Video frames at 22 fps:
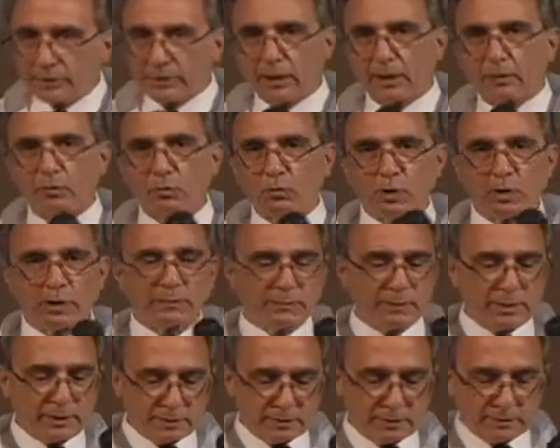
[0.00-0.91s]
that I want to
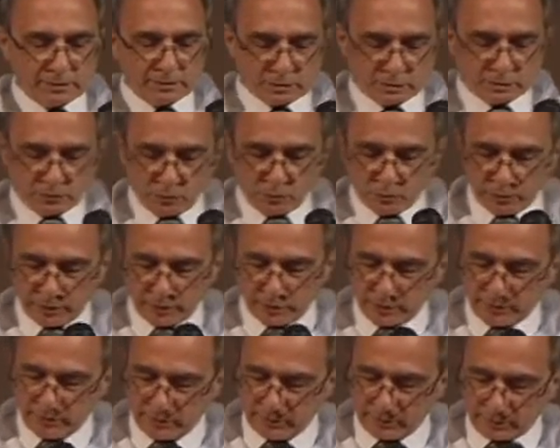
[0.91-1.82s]
make this morning
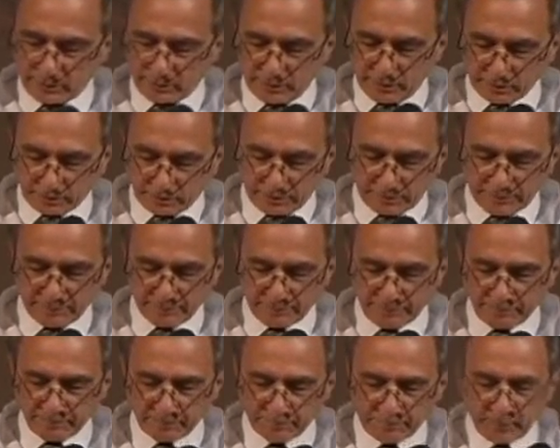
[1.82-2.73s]
is this.
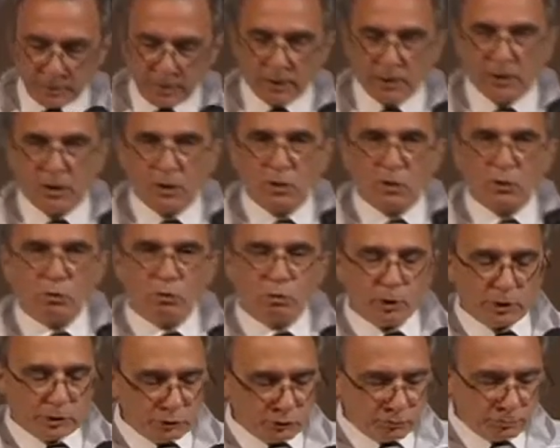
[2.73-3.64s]

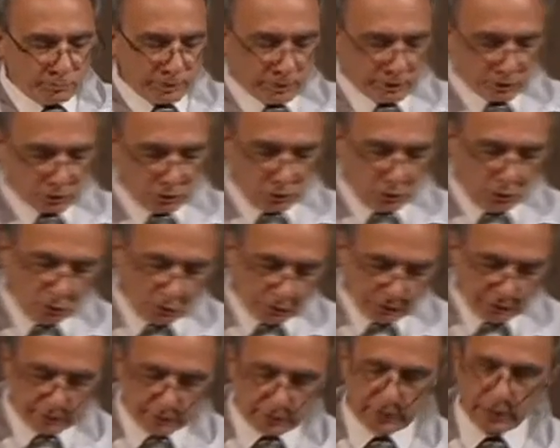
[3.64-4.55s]
When you mix all
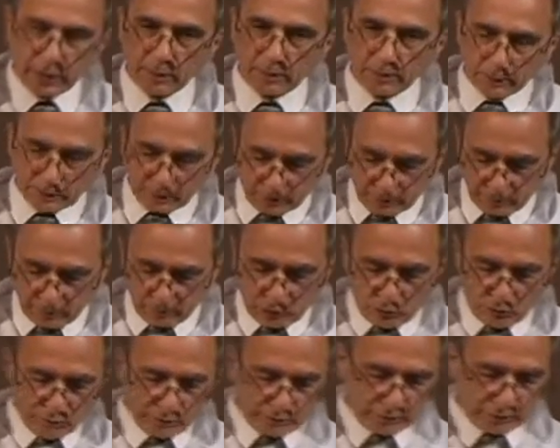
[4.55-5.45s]
of these elements, I'm going go
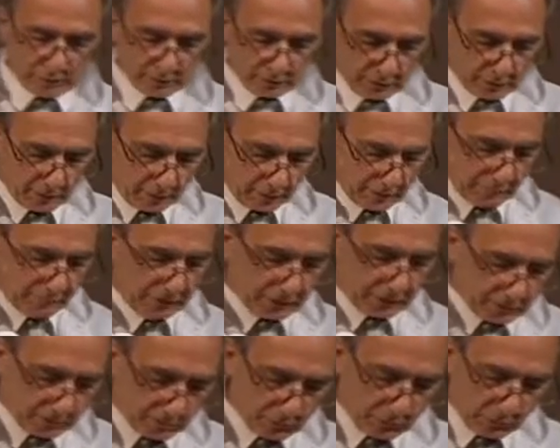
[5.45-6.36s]
over it again. You got the
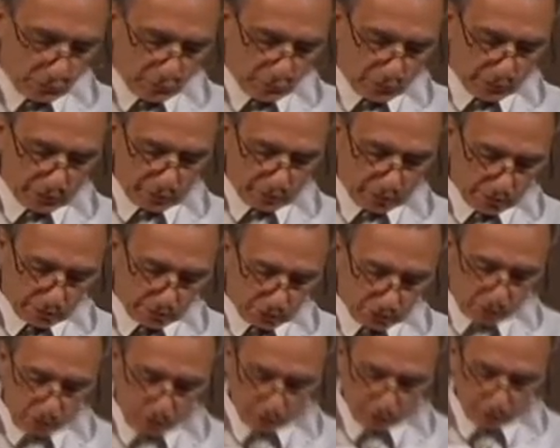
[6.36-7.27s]
vegetable oil, you got the
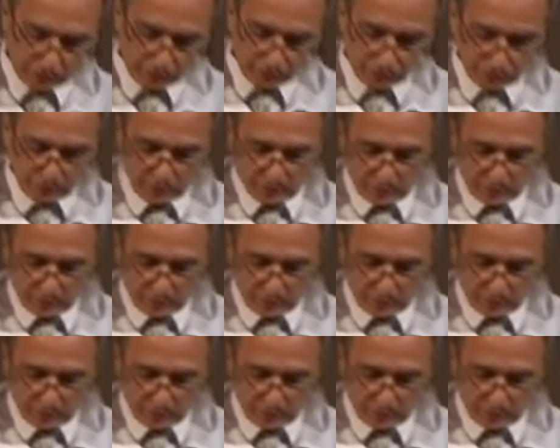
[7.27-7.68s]
salt, you got the